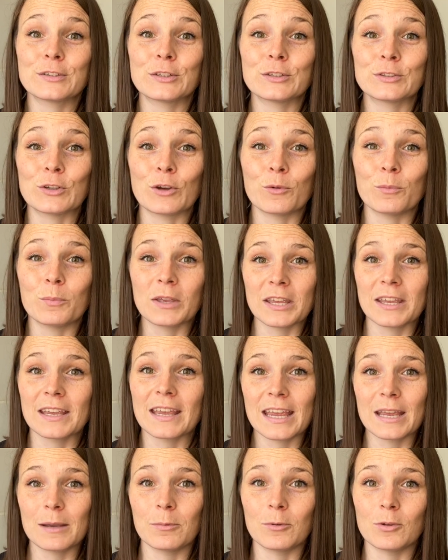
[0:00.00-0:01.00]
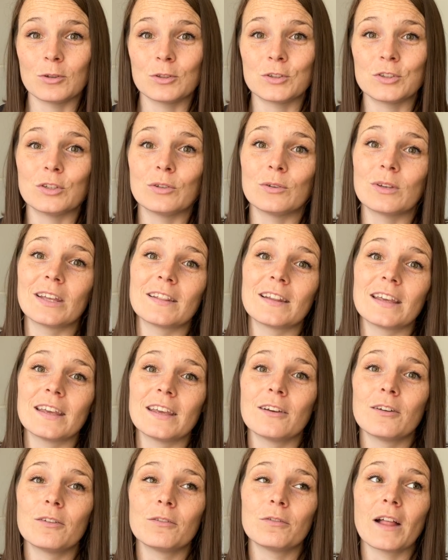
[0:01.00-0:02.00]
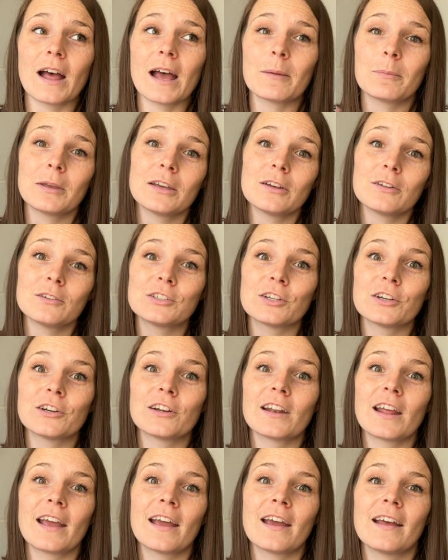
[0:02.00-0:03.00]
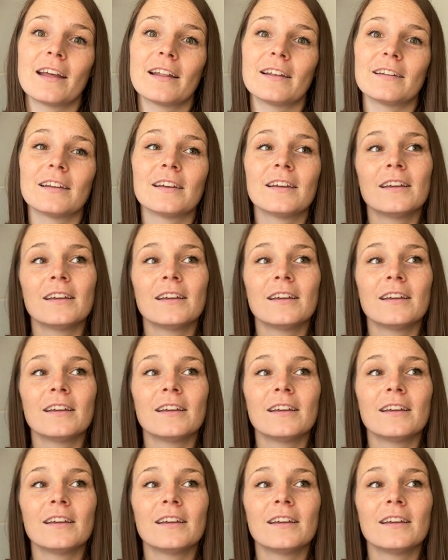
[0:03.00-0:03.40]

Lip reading: so being able to get the heel flap, heel turn, and